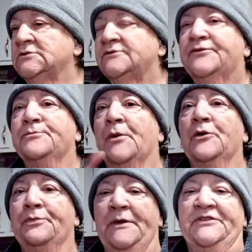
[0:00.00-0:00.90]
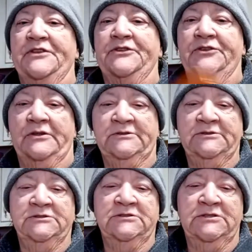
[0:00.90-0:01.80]
for both pieces.
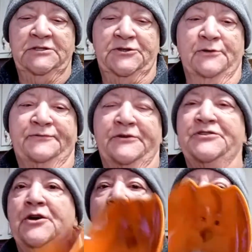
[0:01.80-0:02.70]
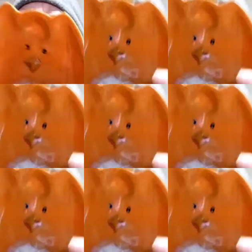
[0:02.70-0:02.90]
So first you have